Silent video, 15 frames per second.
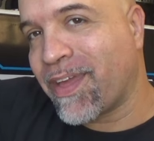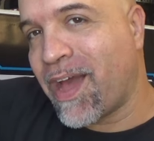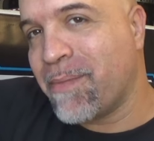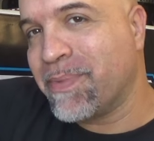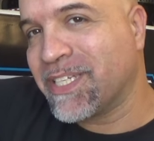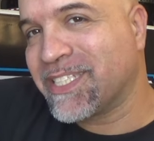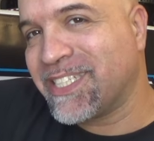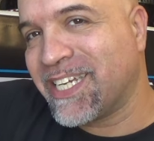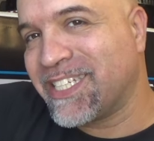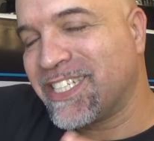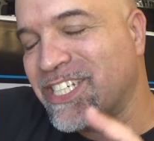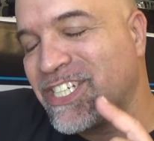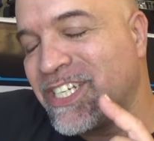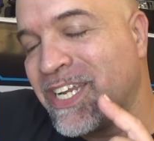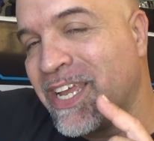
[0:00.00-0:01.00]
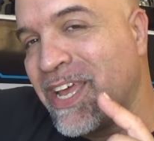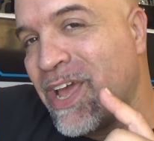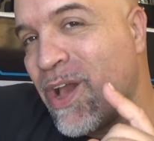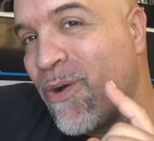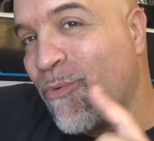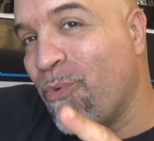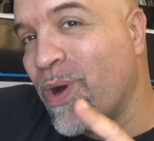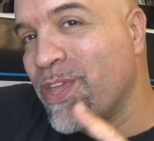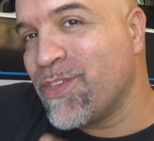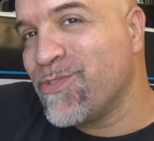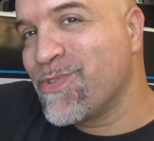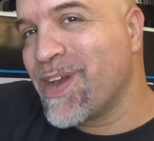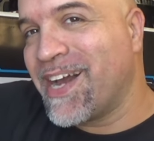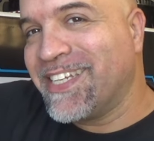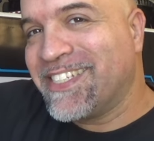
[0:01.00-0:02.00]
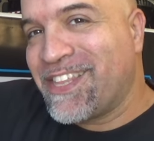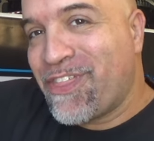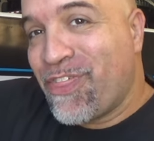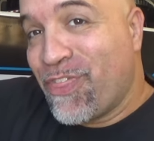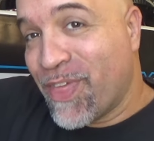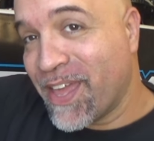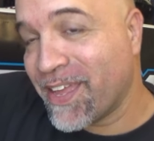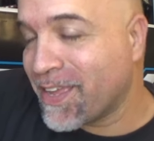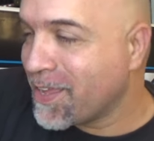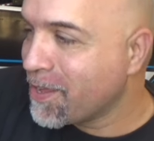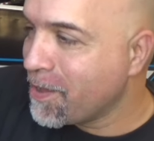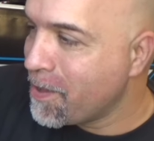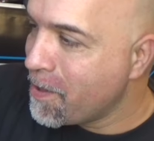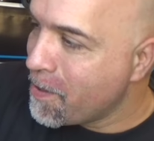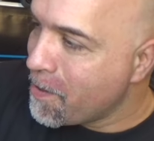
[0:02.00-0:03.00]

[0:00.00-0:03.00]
the comment section what you guys think.